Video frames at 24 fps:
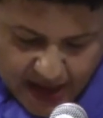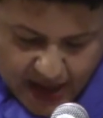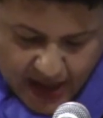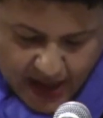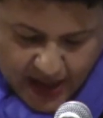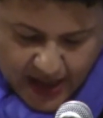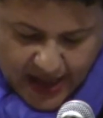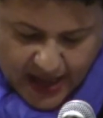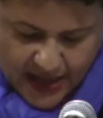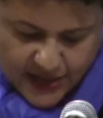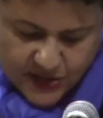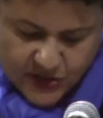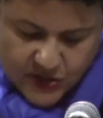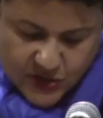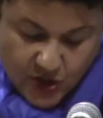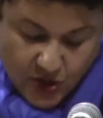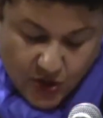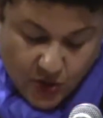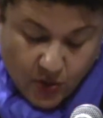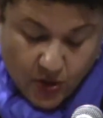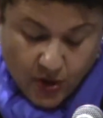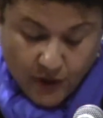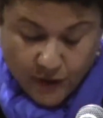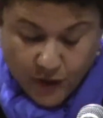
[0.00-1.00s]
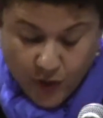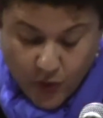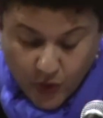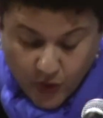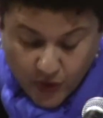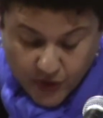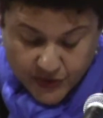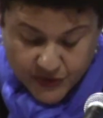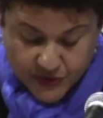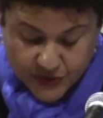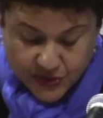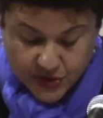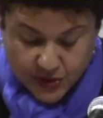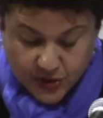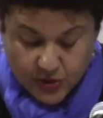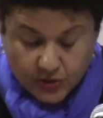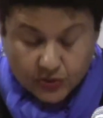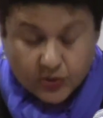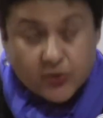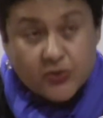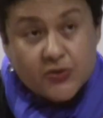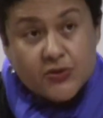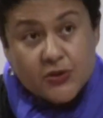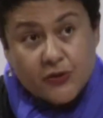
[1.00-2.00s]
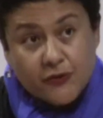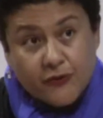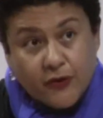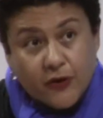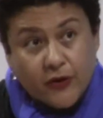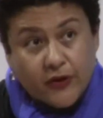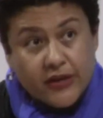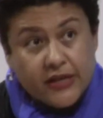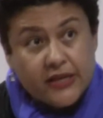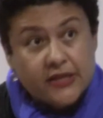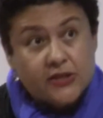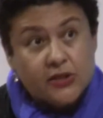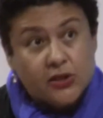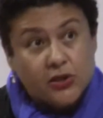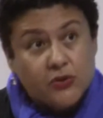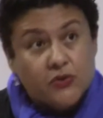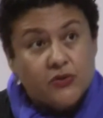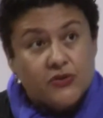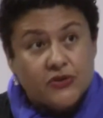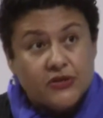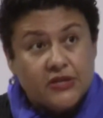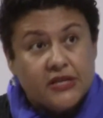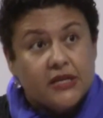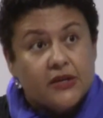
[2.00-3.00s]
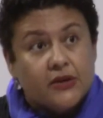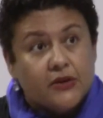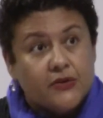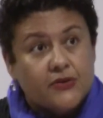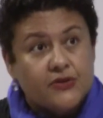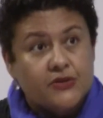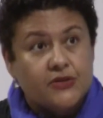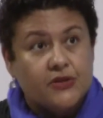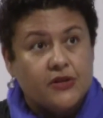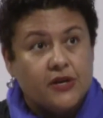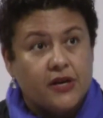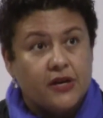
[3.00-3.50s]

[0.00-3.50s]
Uh, and so, of course, you know, Lucifer is Lucille's,